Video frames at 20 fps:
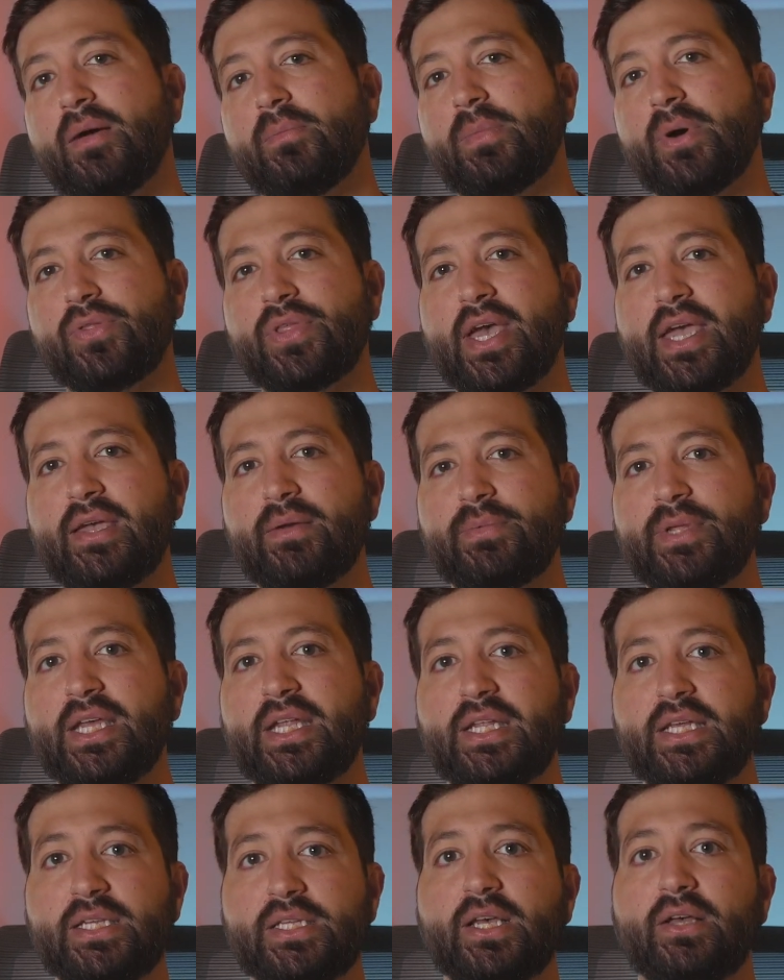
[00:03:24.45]
Both AMD
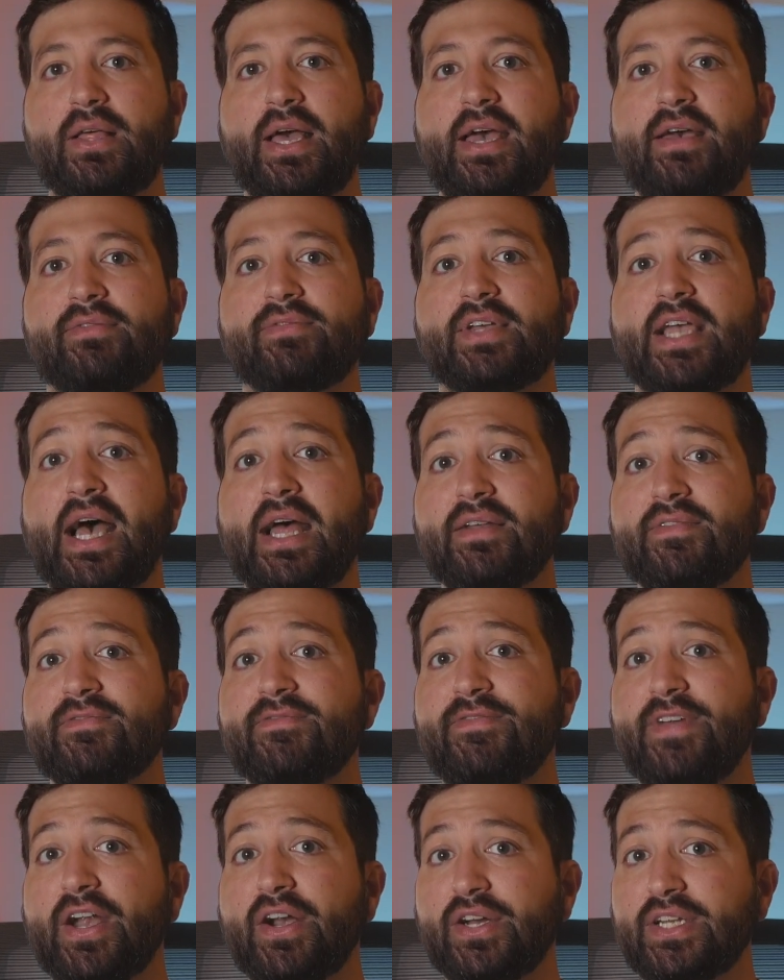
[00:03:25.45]
and Intel have gotten
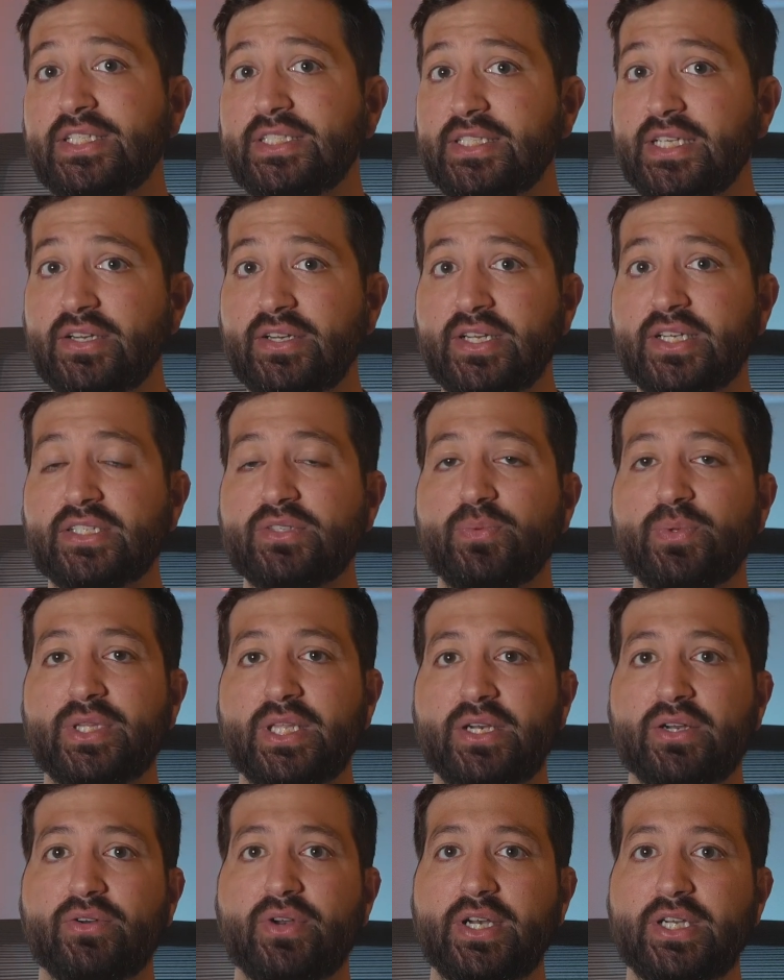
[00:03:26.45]
very serious with
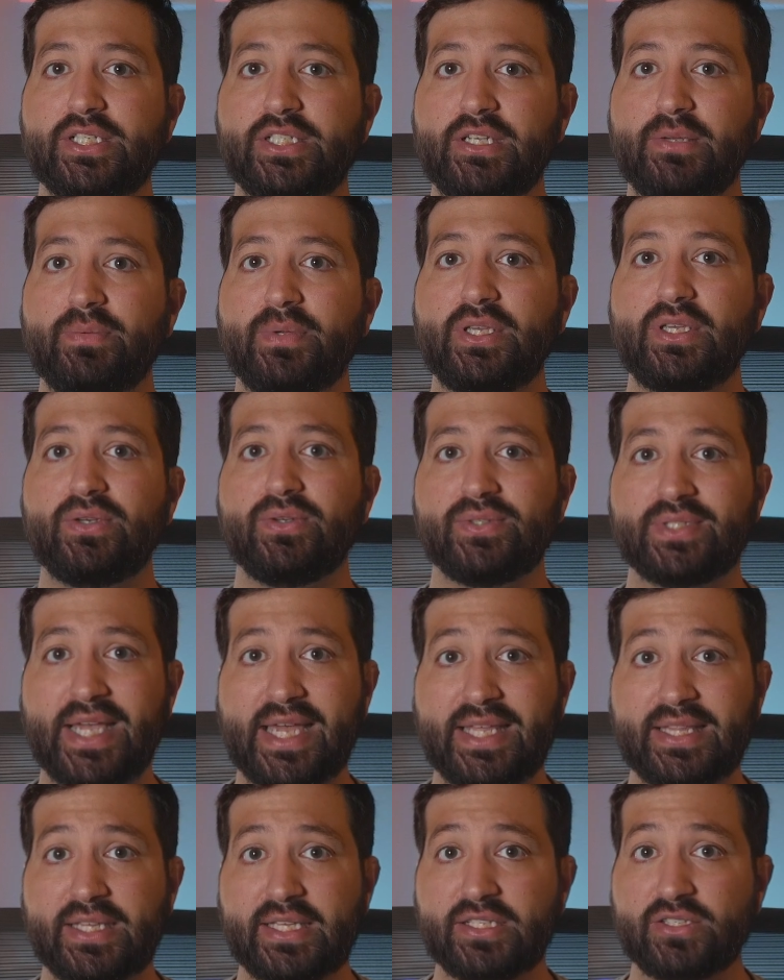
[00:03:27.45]
integrated GPUs,
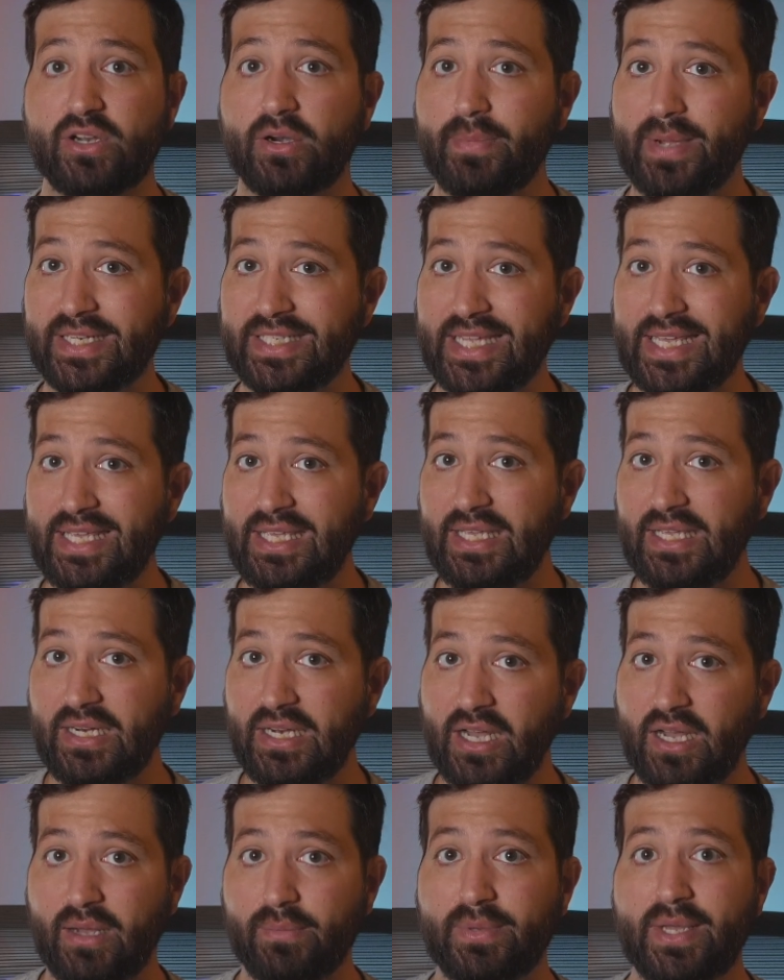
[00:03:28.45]
and things are about to heat
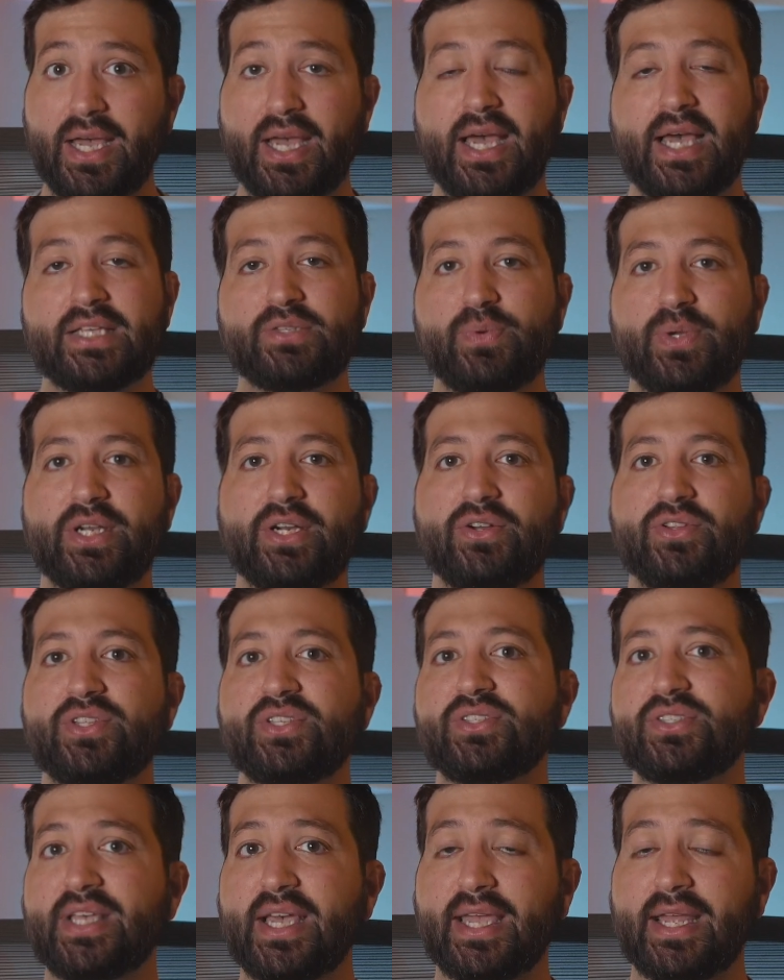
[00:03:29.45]
up as we enter the
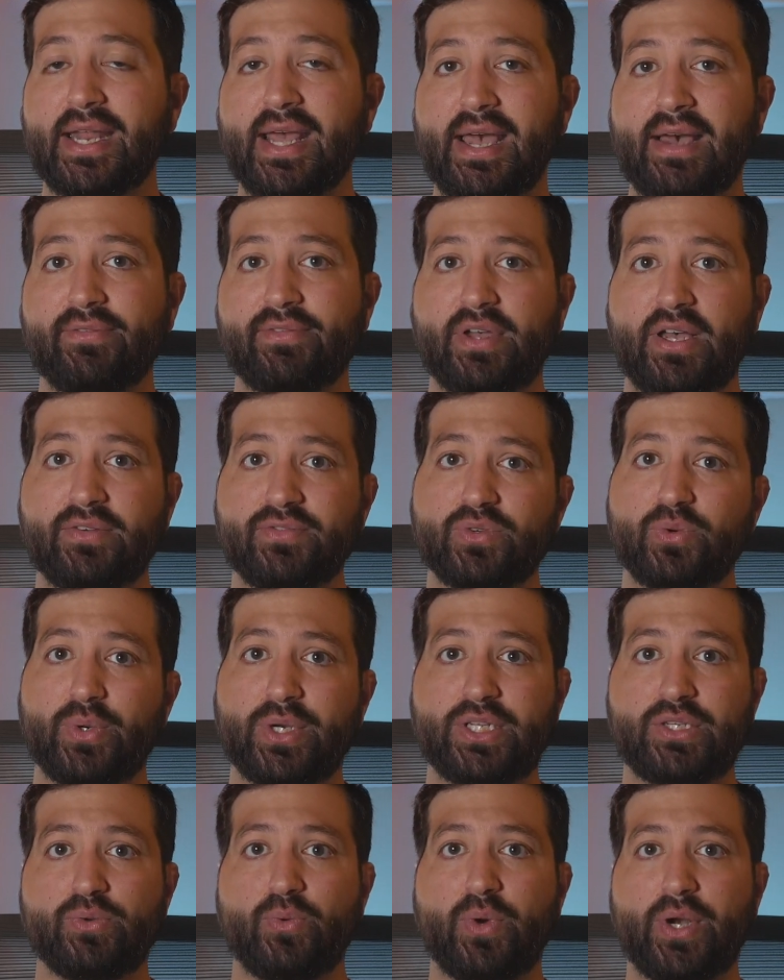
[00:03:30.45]
second half of
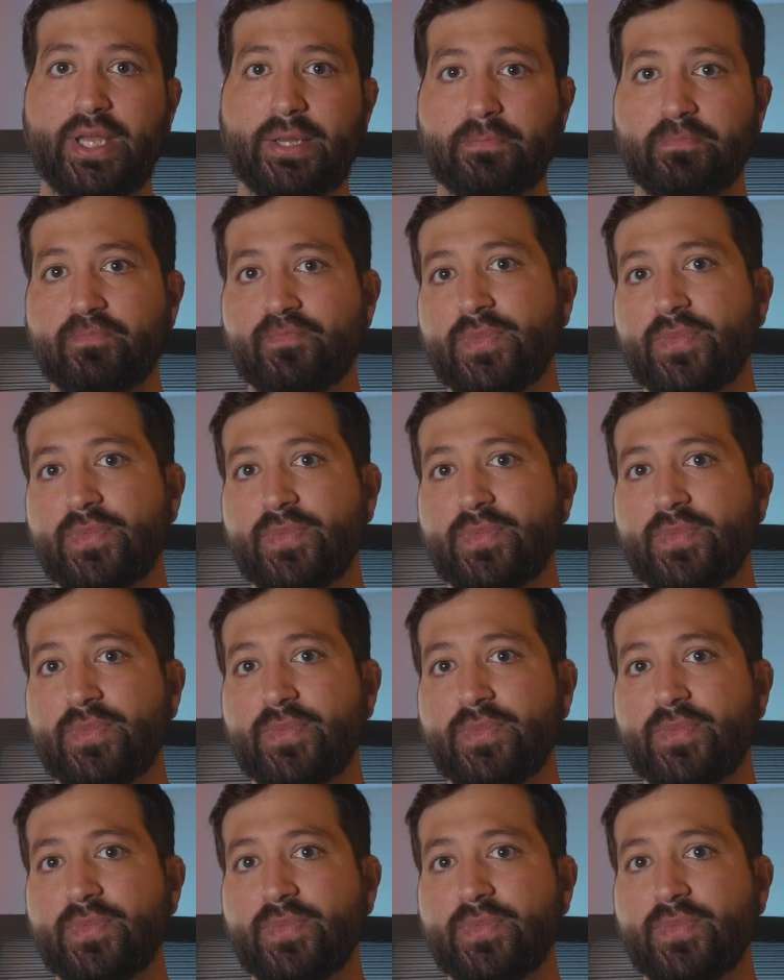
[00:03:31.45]
2020.